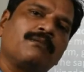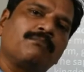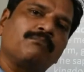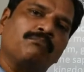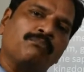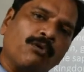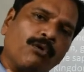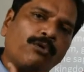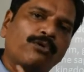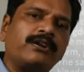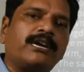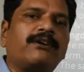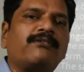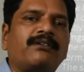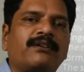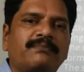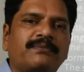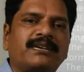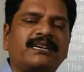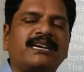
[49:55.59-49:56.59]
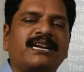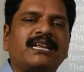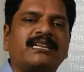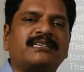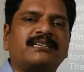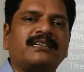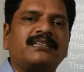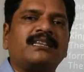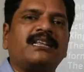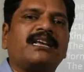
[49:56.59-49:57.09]
more developed in
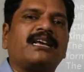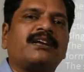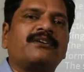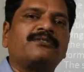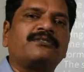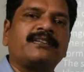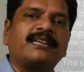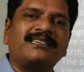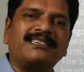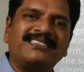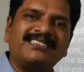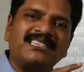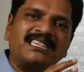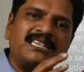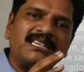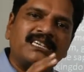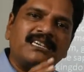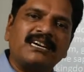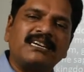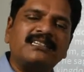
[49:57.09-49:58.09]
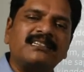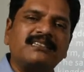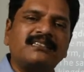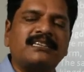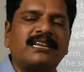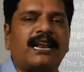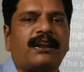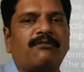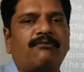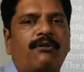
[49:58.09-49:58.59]
nature, they have such thickened
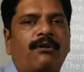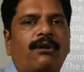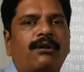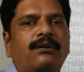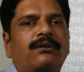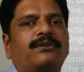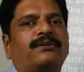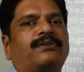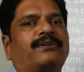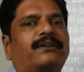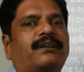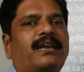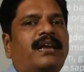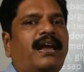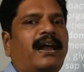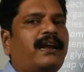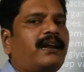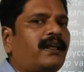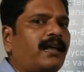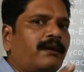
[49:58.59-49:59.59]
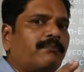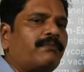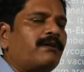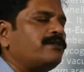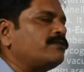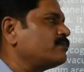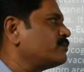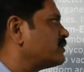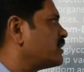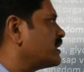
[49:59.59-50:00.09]
cell wall, okay, and
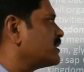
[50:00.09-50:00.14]
able to